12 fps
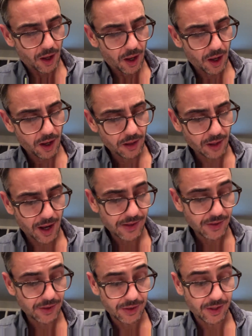Uh,
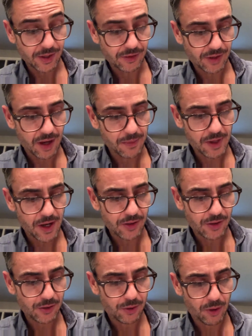licensing
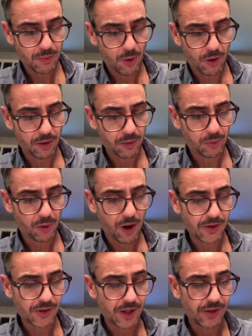examinations are a part of the
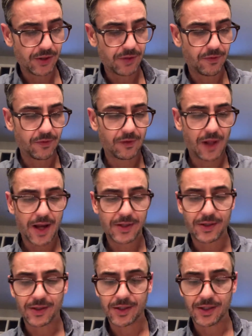process of
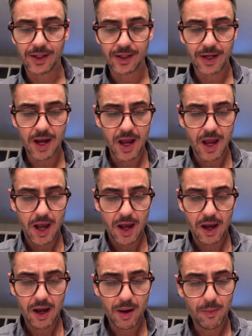licensing
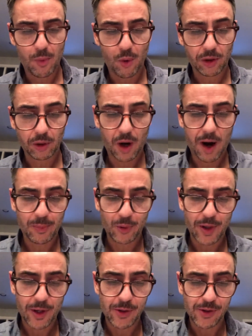uh, boiler
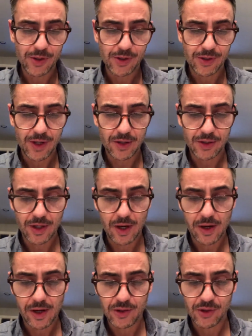operators and
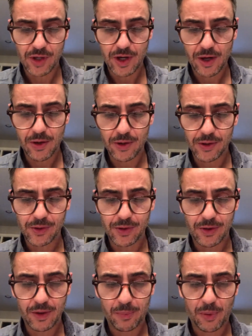stationary
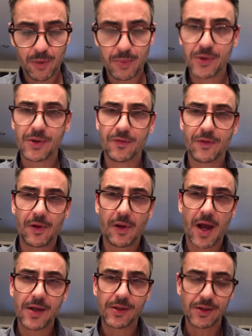engineers. The purpose of the
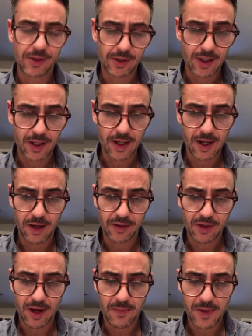licensing
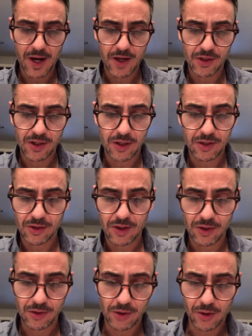examination is to
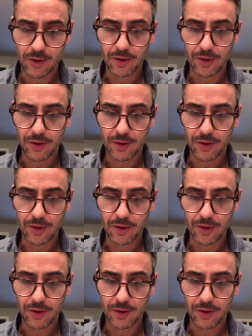ensure